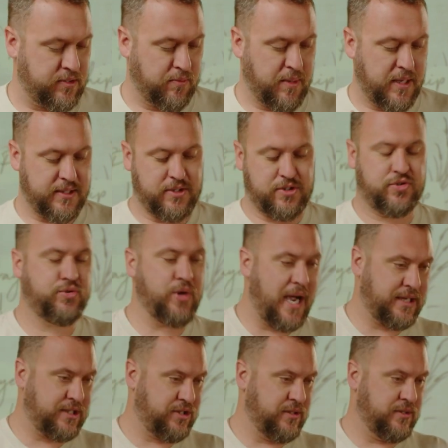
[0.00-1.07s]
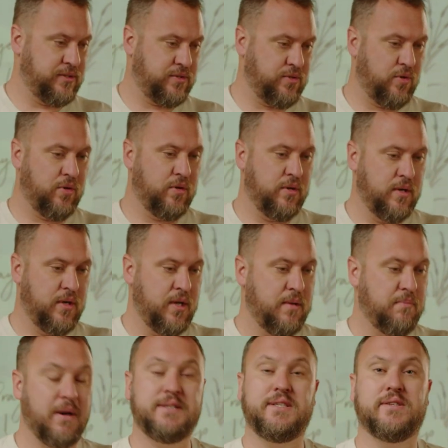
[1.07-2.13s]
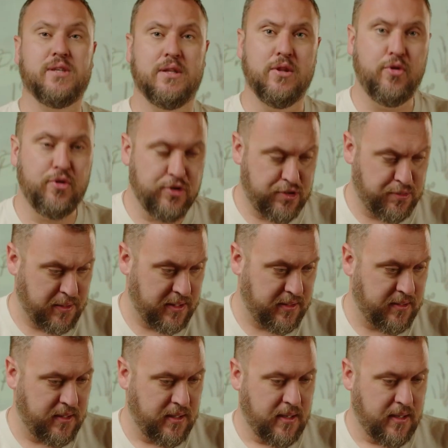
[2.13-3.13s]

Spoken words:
or my distractions or my disillusionment,